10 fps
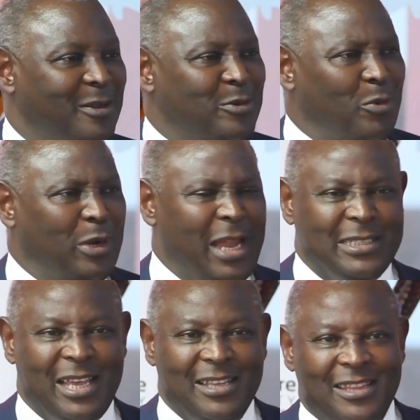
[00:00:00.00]
So what
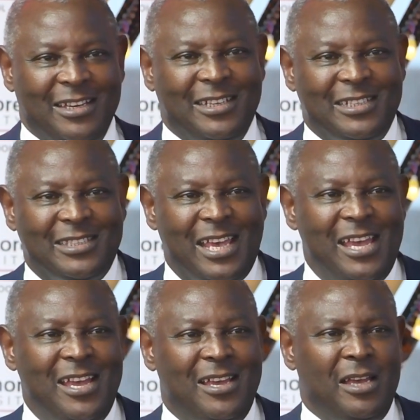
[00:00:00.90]
does it
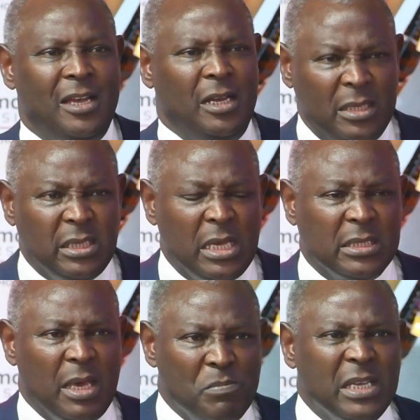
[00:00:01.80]
say? It says
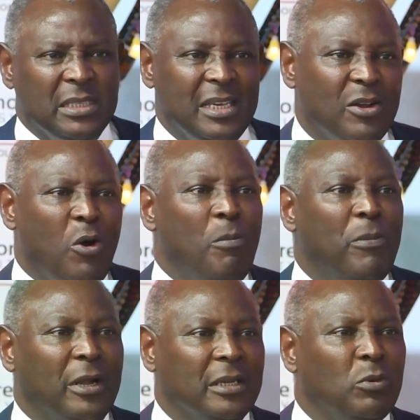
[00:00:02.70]
the missing
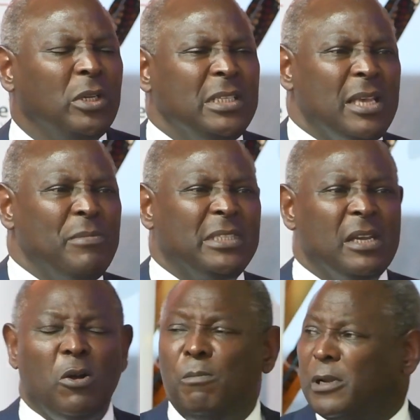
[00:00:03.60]
component. What is the
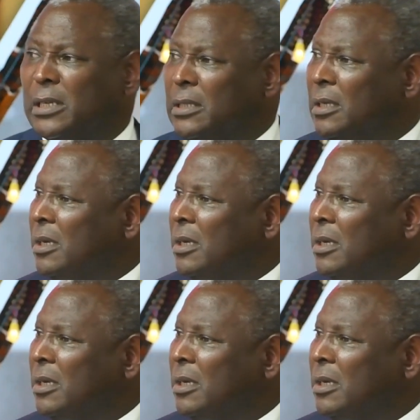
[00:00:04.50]
missing component?